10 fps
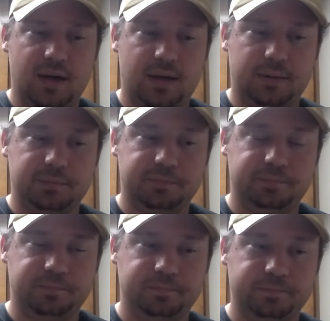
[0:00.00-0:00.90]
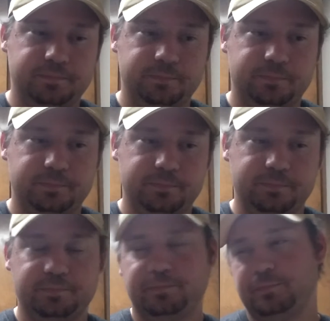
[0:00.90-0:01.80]

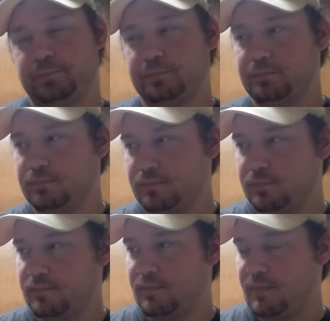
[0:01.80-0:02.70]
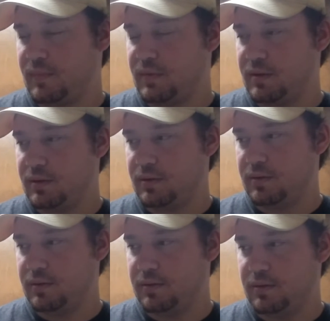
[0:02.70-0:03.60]

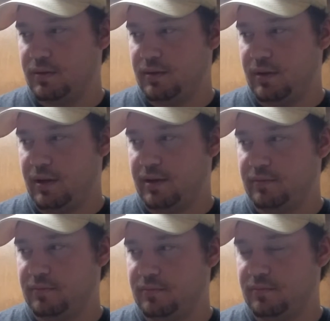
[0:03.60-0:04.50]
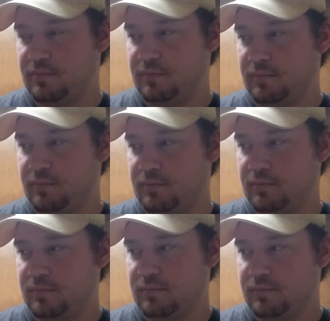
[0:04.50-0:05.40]

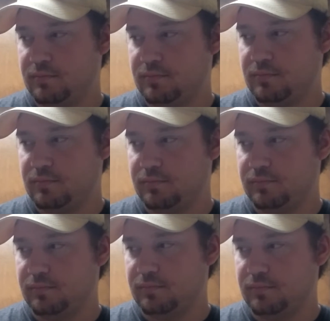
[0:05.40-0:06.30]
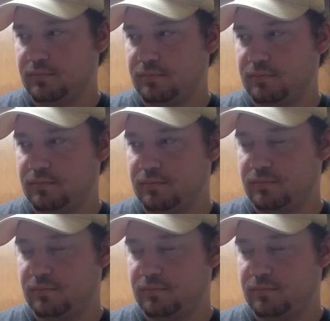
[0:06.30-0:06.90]
[no speech]